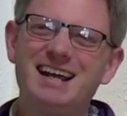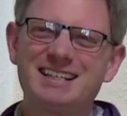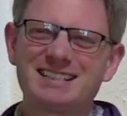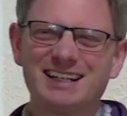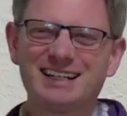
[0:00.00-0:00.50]
it's
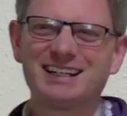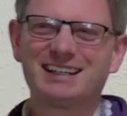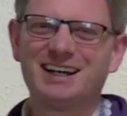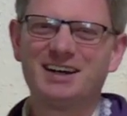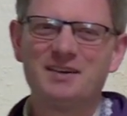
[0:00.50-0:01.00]
kind of like
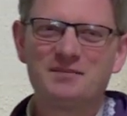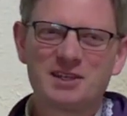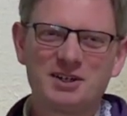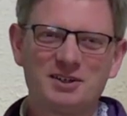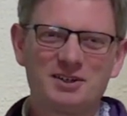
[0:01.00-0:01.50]
that. You
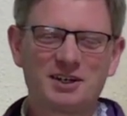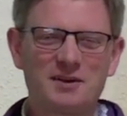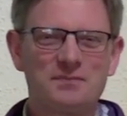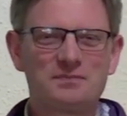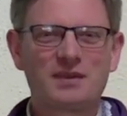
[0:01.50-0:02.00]
know, you're kind of
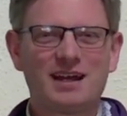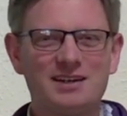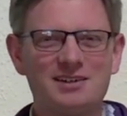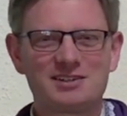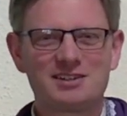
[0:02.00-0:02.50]

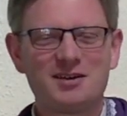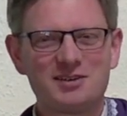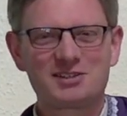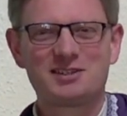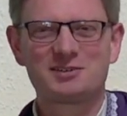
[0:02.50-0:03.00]
allowing
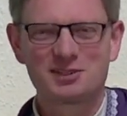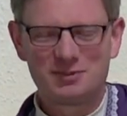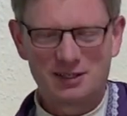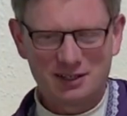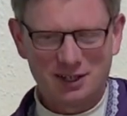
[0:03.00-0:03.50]
yourself to
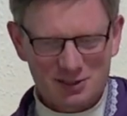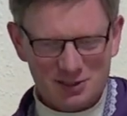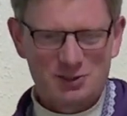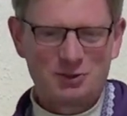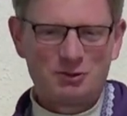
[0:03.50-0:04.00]
be kind of
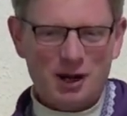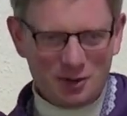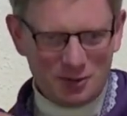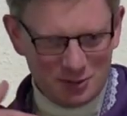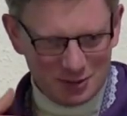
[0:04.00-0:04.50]

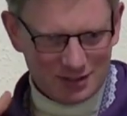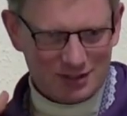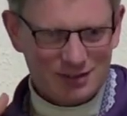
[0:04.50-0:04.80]
surrounded